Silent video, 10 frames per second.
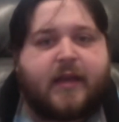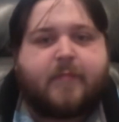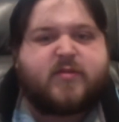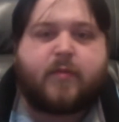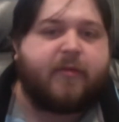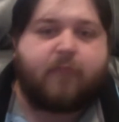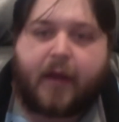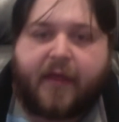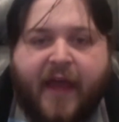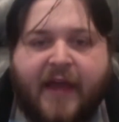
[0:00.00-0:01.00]
would be run
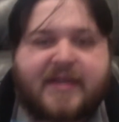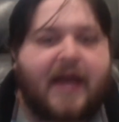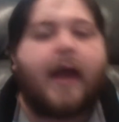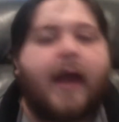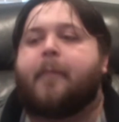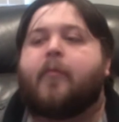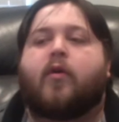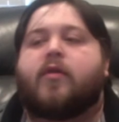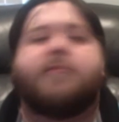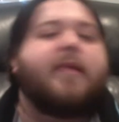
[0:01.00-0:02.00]
at that time, or
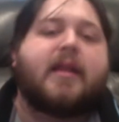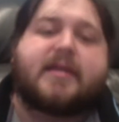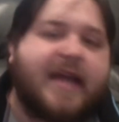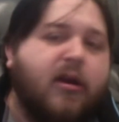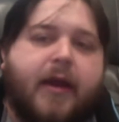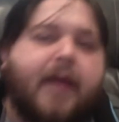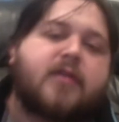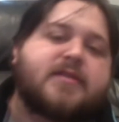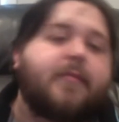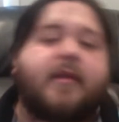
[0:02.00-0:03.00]
the military or
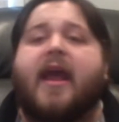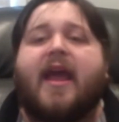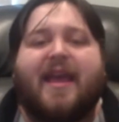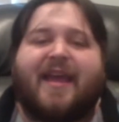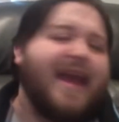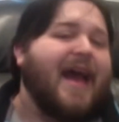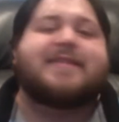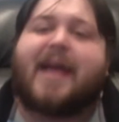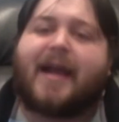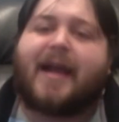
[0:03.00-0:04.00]
something, he has
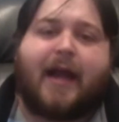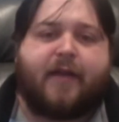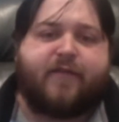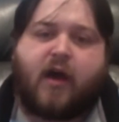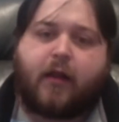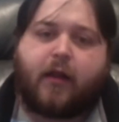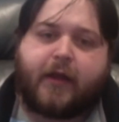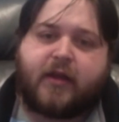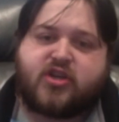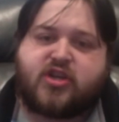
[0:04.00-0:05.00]
that kind of
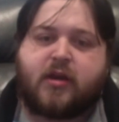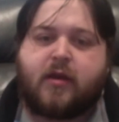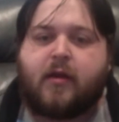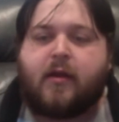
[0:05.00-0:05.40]
knowledge.